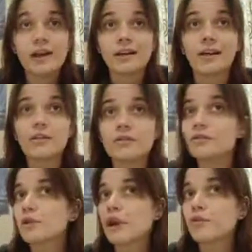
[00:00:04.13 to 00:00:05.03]
and how you
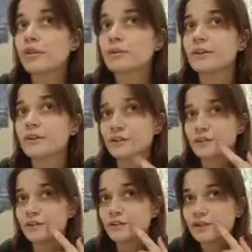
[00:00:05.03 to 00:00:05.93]
do cover up things,
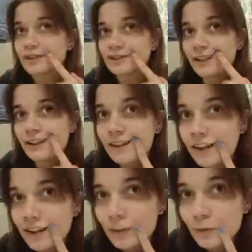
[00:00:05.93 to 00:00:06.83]
such as things like
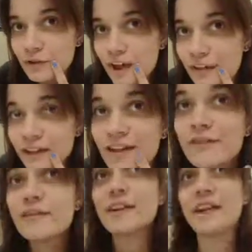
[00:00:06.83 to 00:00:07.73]
this, which I
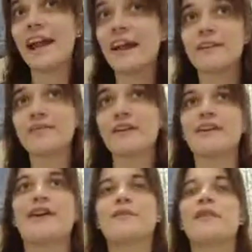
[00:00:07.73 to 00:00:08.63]
literally have
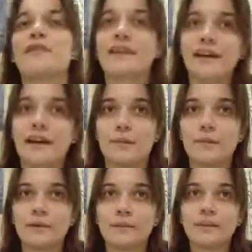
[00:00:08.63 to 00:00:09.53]
right now on
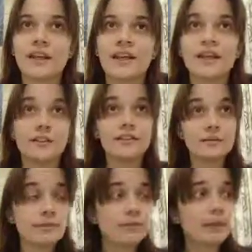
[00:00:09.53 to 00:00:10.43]
camera. This is
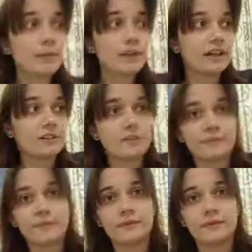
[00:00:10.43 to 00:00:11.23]
me without makeup.